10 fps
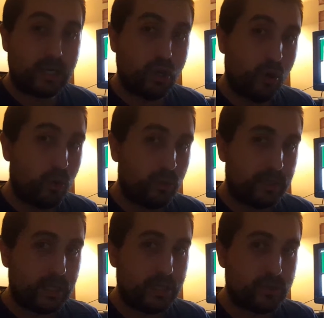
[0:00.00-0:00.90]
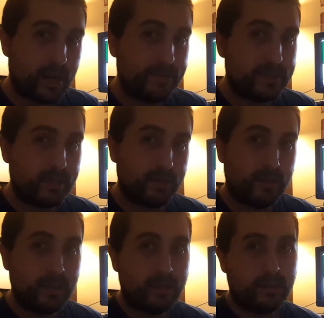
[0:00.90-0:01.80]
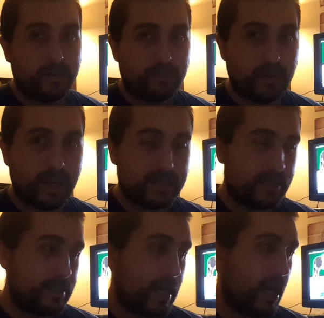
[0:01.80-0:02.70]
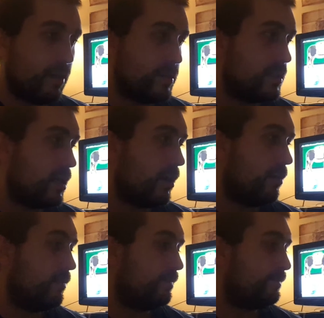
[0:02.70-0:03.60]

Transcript: gold, and it drives the price down. So,